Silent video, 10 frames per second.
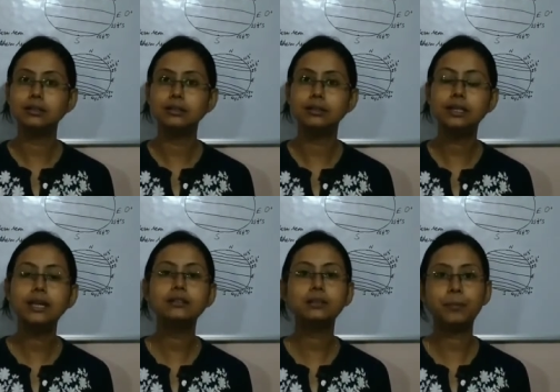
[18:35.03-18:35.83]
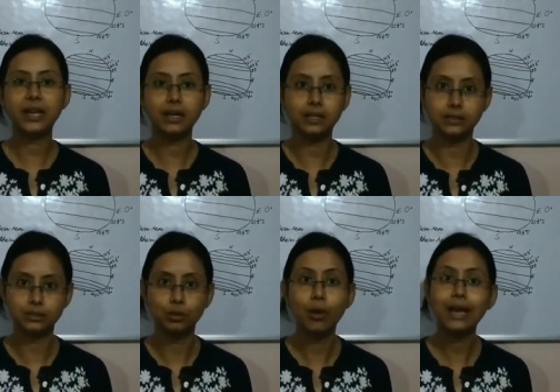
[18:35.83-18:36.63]
these parallels,
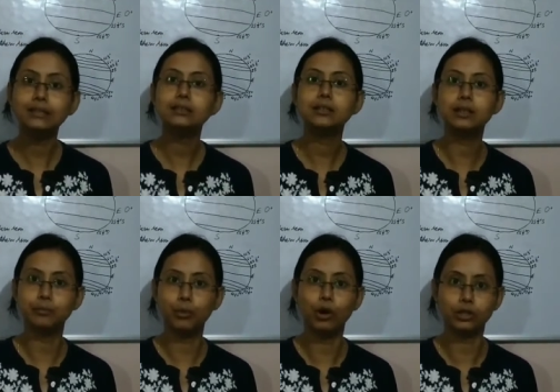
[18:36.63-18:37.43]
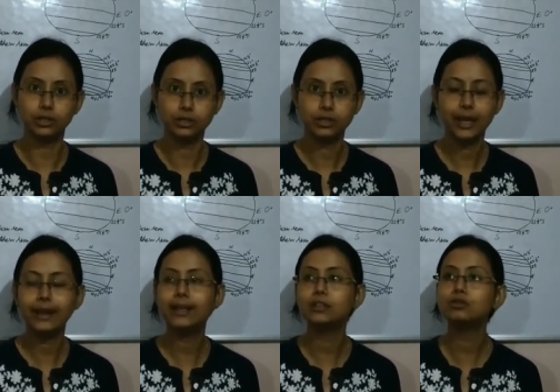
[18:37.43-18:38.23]
why these are important,
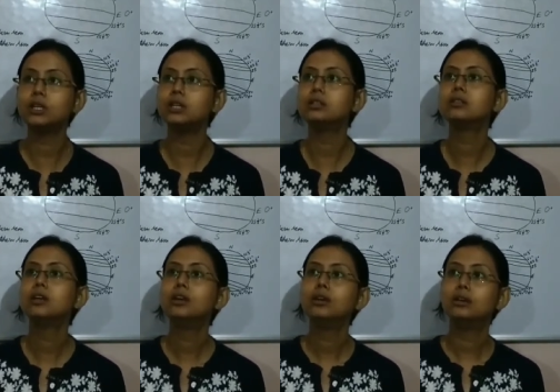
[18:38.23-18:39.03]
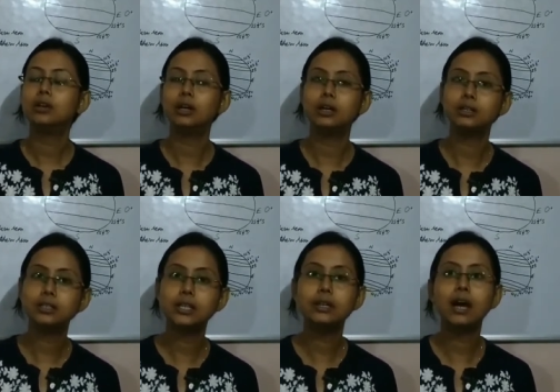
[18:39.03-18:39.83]
and as well as
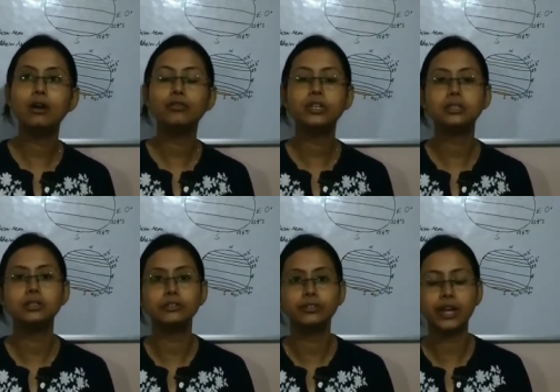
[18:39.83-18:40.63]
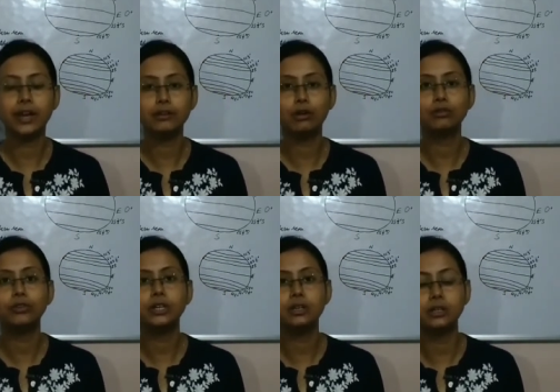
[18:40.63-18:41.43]
till now we read or
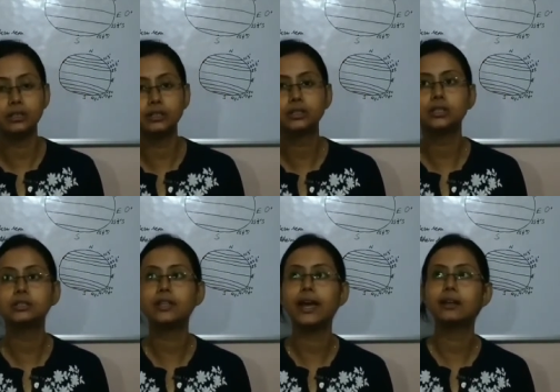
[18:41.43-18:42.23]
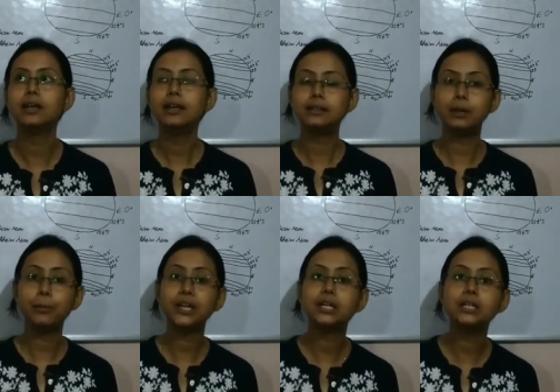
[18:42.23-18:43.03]
we discussed that the
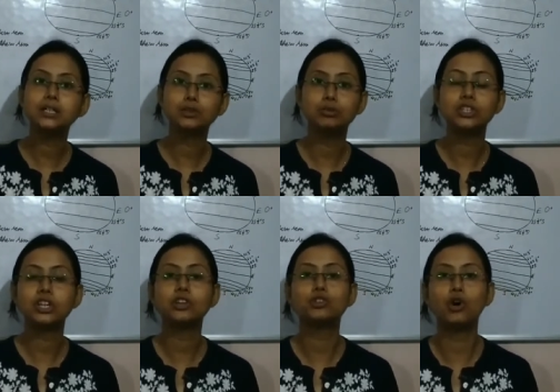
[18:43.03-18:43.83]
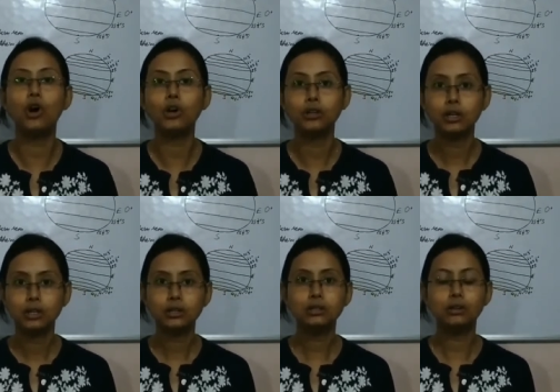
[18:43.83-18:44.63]
parallels which are drawn
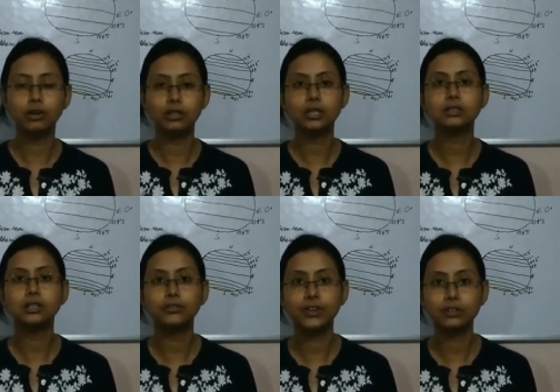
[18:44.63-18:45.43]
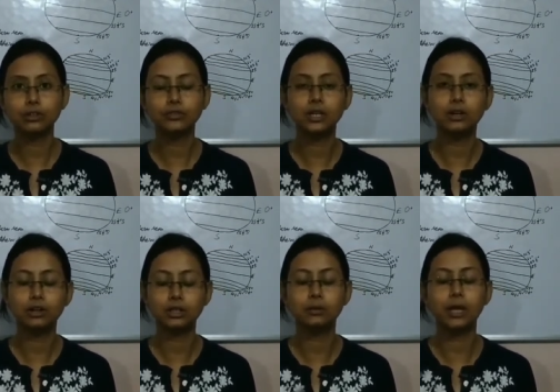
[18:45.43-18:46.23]
on the surface of
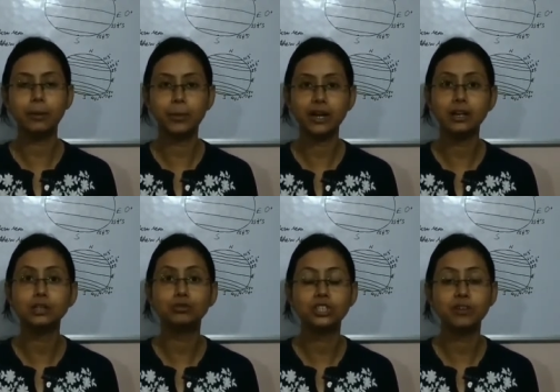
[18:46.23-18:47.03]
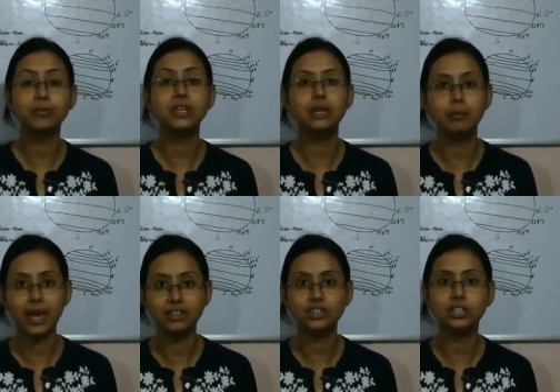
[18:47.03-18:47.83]
the parallels which have been
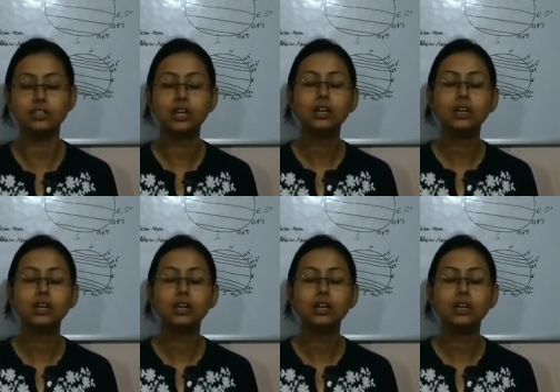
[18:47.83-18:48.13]
imagined,